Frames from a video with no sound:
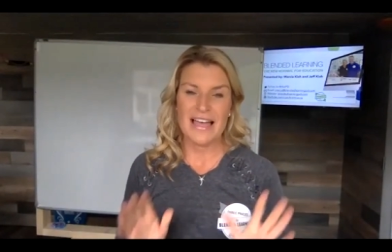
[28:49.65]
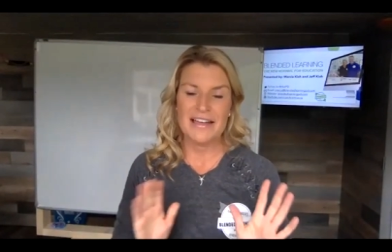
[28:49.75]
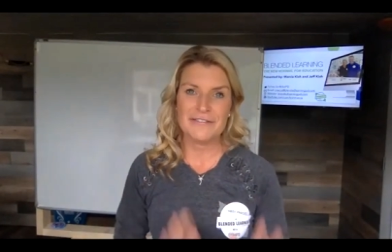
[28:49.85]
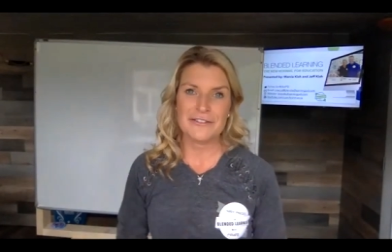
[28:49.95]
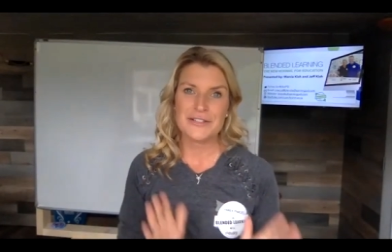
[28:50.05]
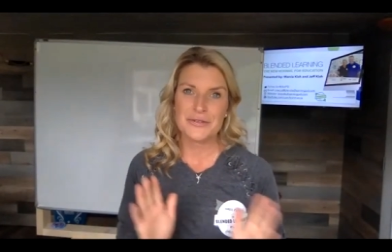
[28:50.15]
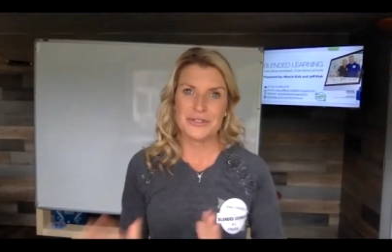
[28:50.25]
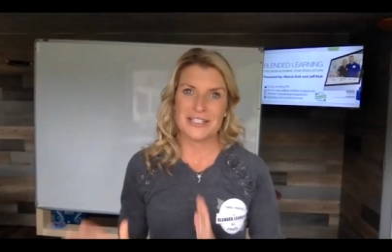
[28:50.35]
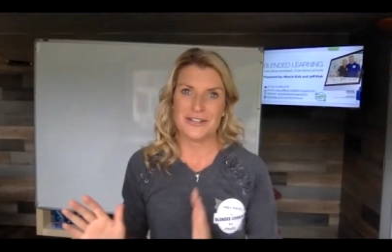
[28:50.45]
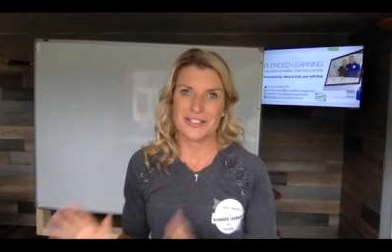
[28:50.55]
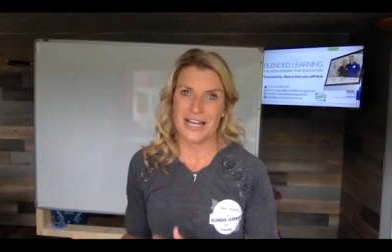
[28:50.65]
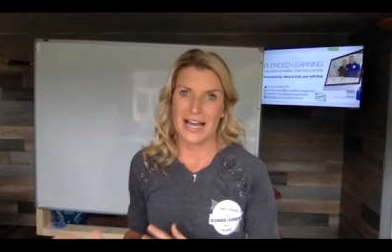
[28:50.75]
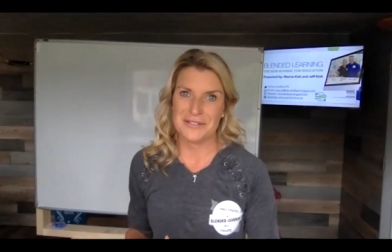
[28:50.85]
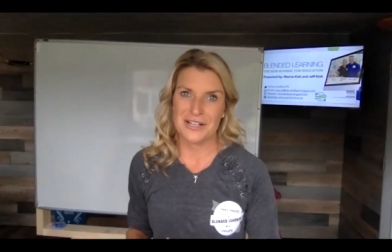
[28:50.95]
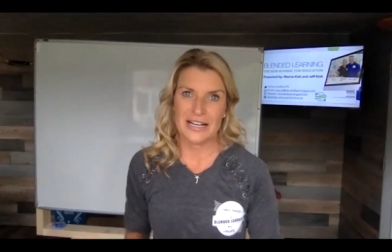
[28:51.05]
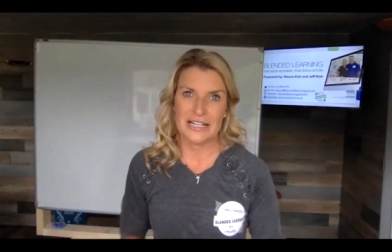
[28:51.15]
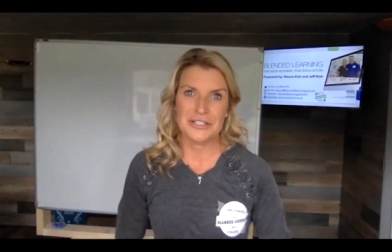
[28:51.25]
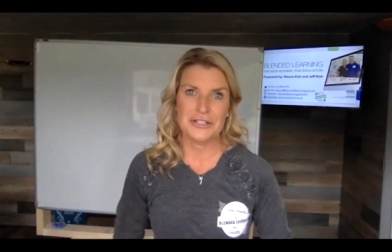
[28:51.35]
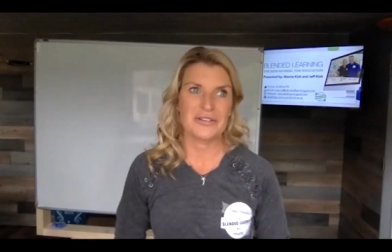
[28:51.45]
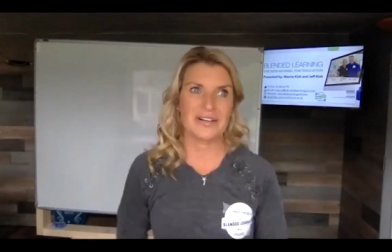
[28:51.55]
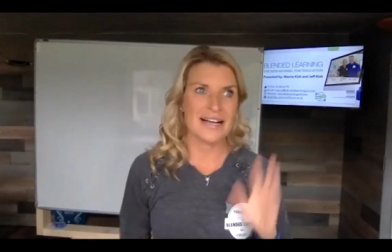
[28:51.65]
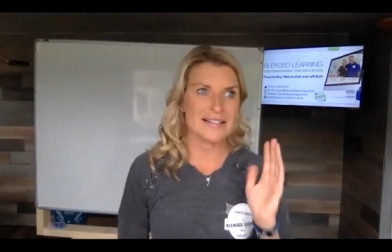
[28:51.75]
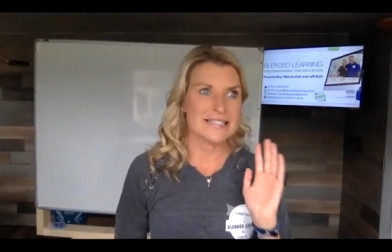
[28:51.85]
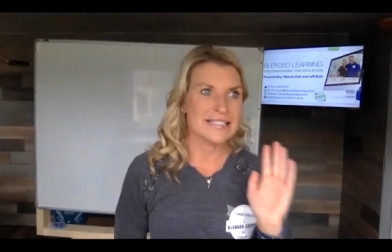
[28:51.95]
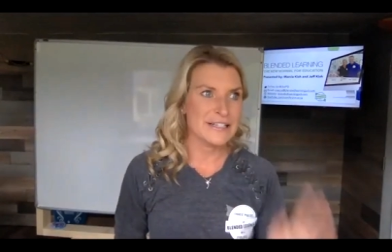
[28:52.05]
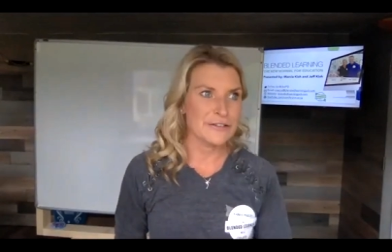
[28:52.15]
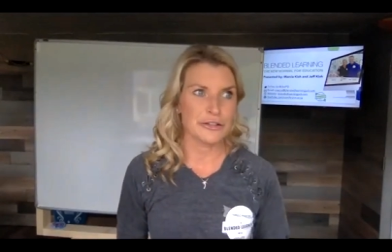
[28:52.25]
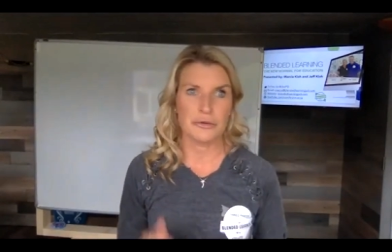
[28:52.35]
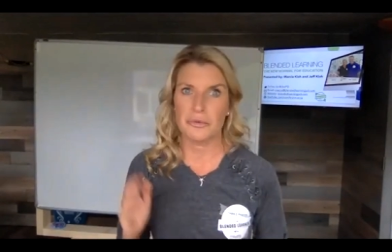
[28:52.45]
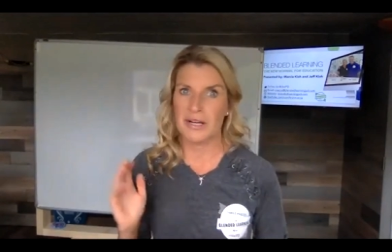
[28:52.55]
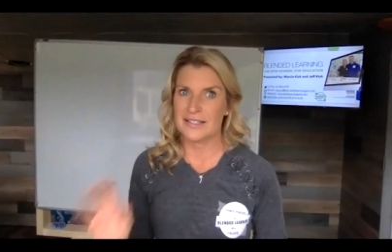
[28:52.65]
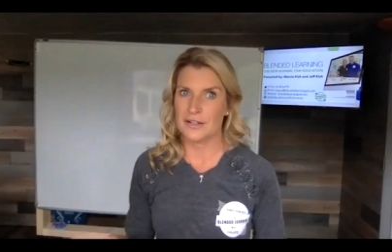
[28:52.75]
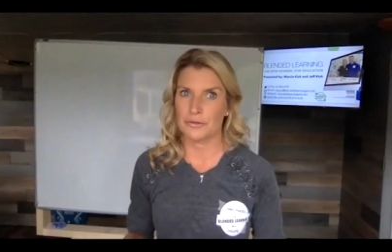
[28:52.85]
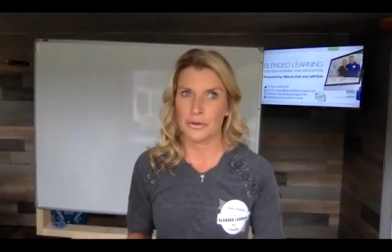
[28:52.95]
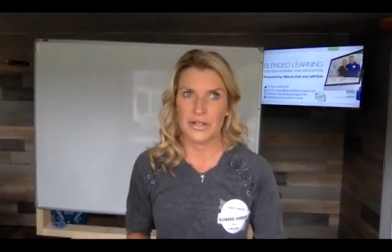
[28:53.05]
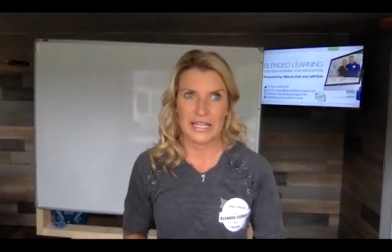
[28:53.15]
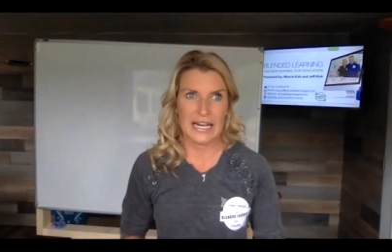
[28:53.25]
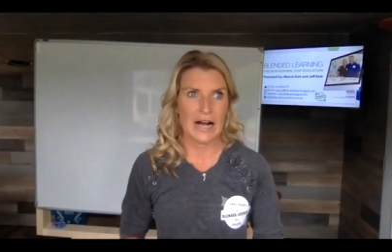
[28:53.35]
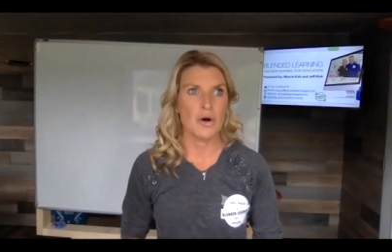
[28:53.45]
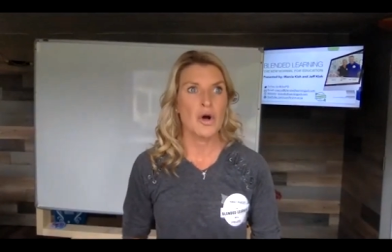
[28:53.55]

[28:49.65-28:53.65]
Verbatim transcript: Every school district I'm talking to has different ways of rolling it out.